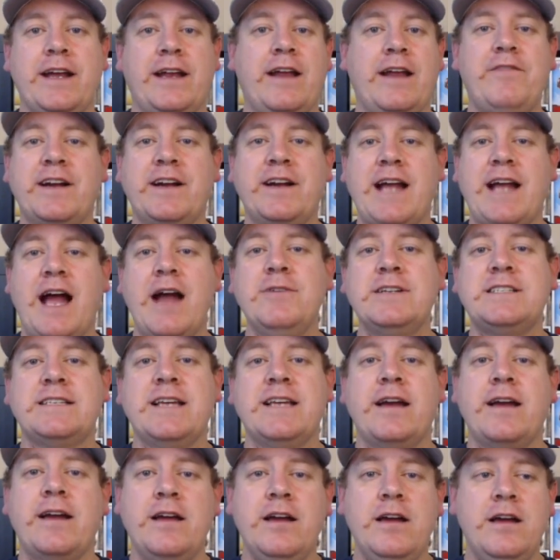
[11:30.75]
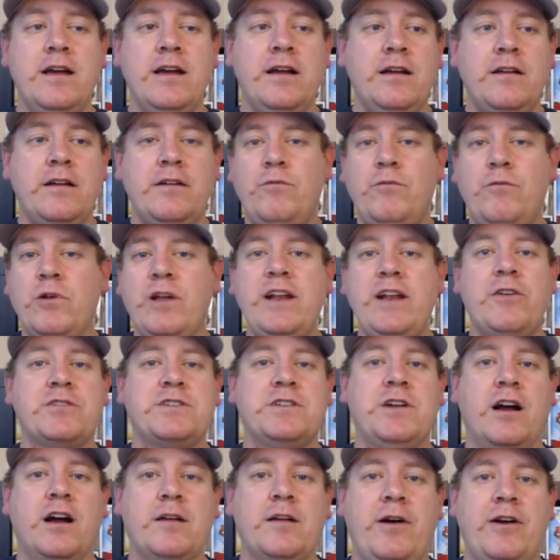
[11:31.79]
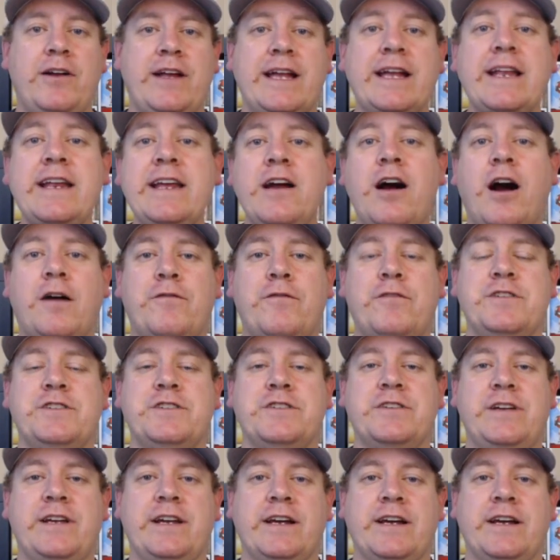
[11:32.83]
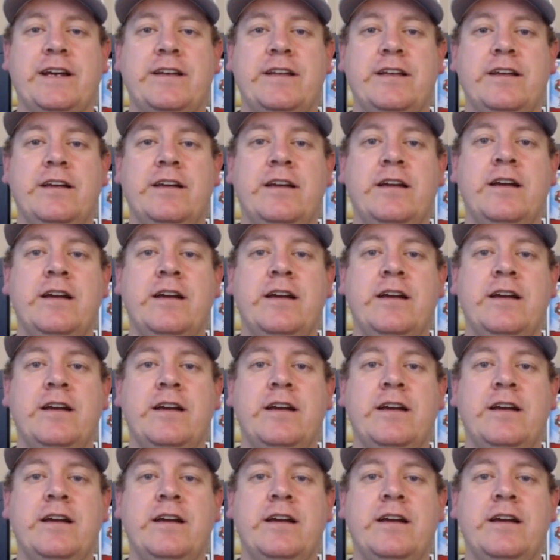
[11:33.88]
And in fact, I would say really don't talk about any offers you get